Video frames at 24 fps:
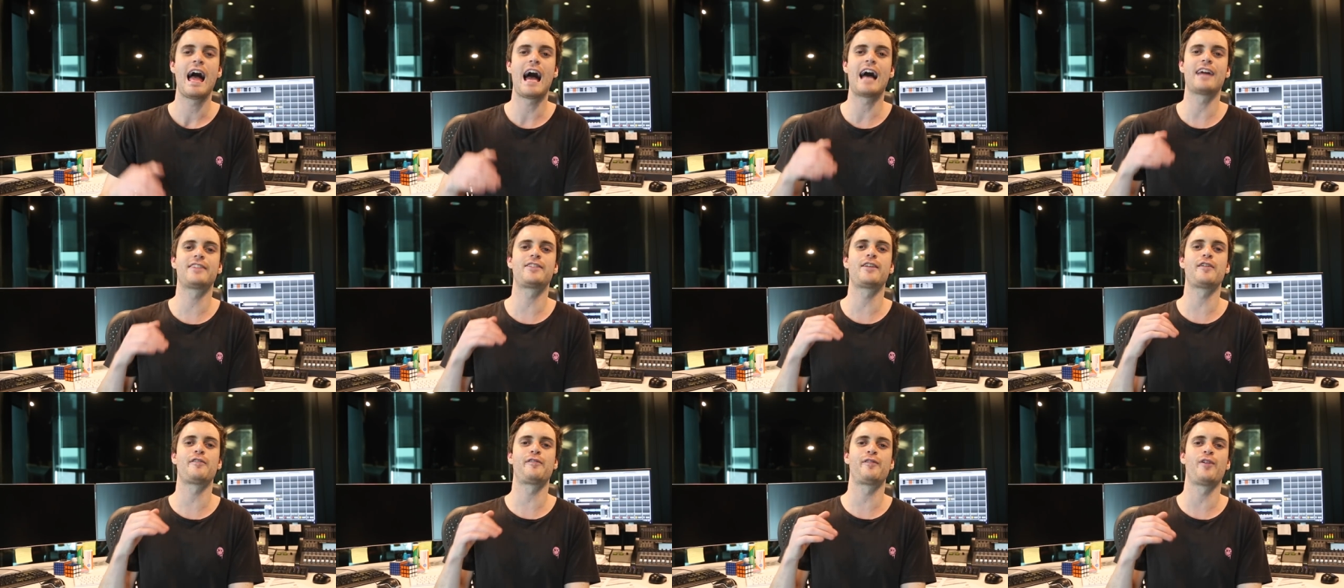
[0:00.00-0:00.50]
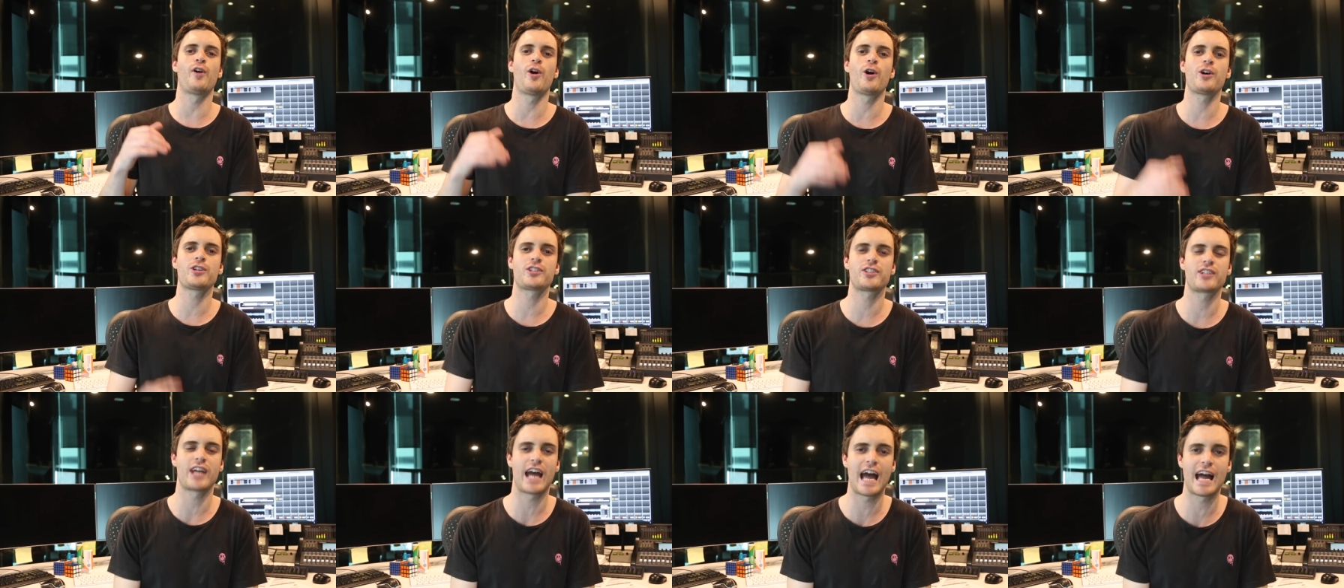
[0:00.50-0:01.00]
at the
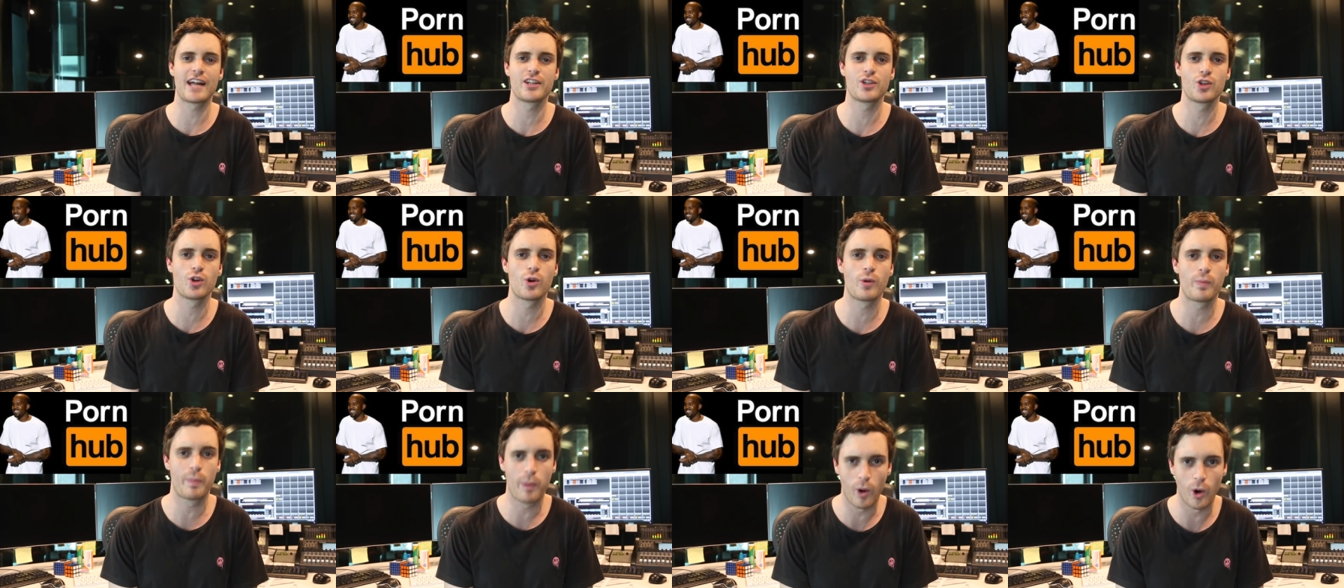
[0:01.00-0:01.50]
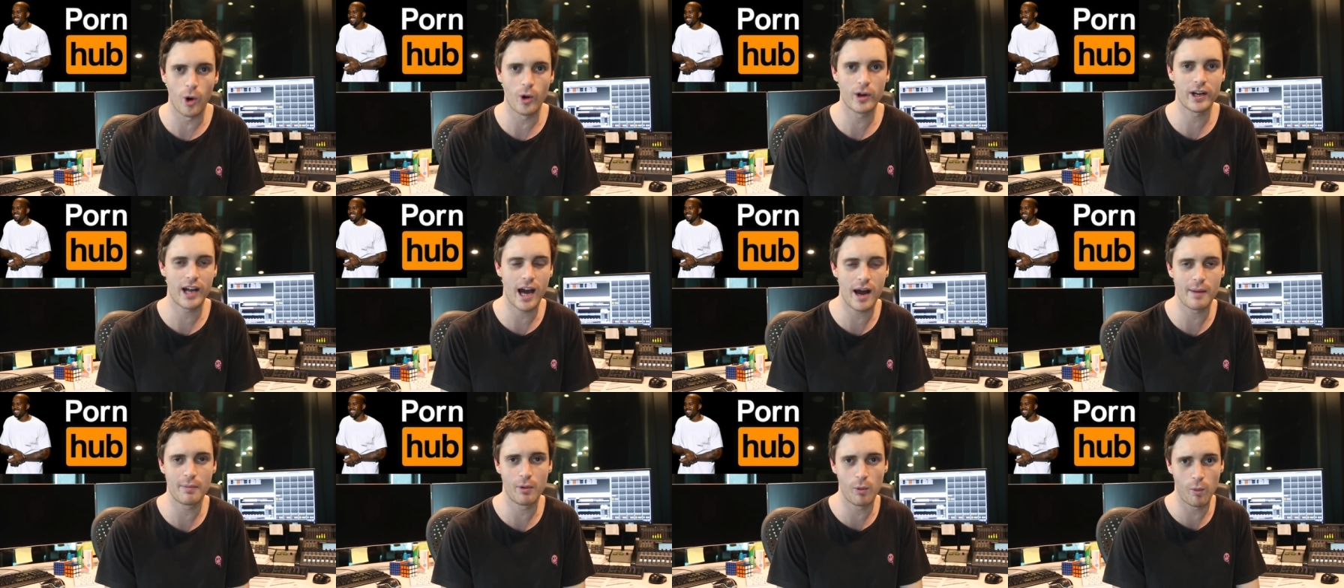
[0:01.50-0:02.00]
first annual
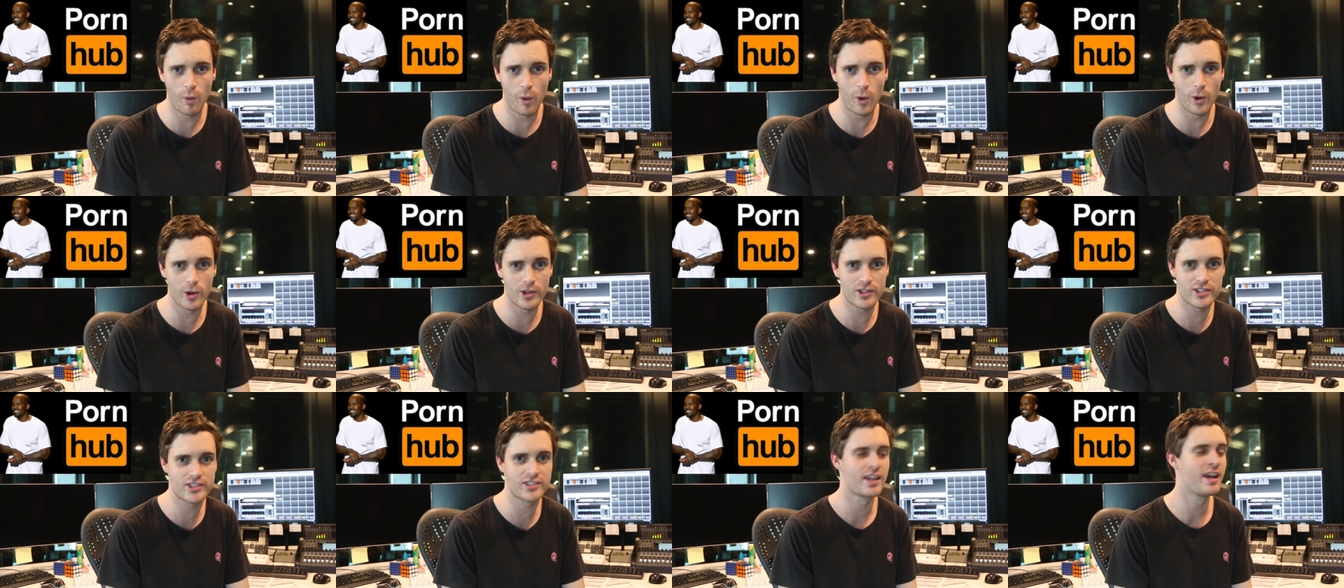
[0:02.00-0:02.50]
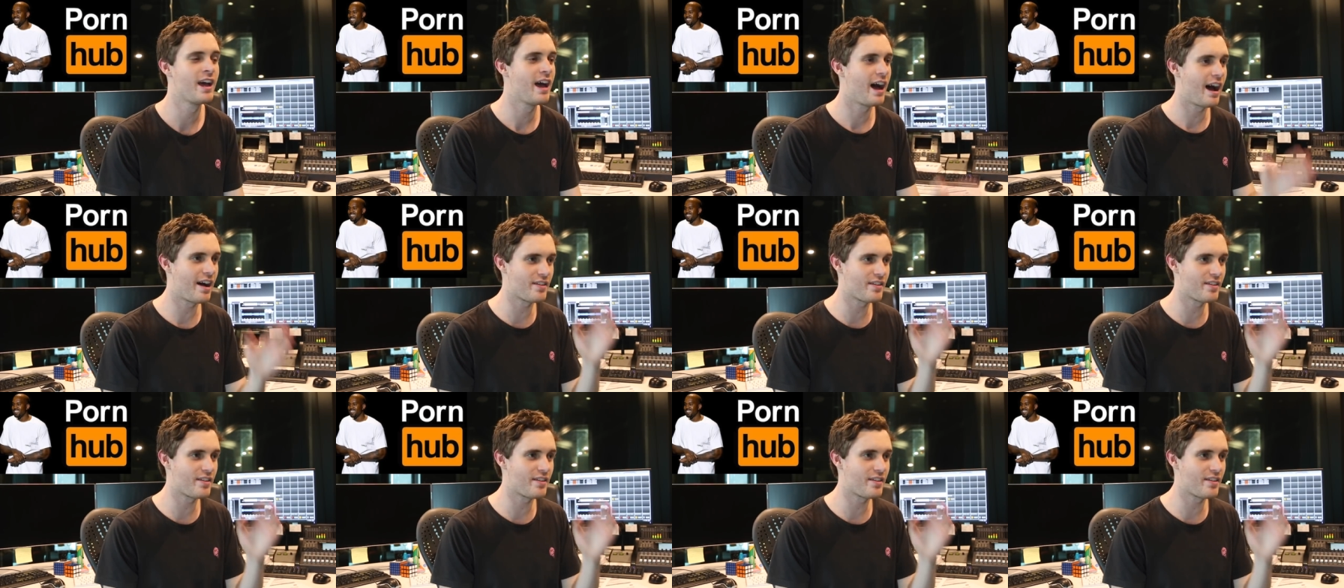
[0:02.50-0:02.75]
Pornhub Awards.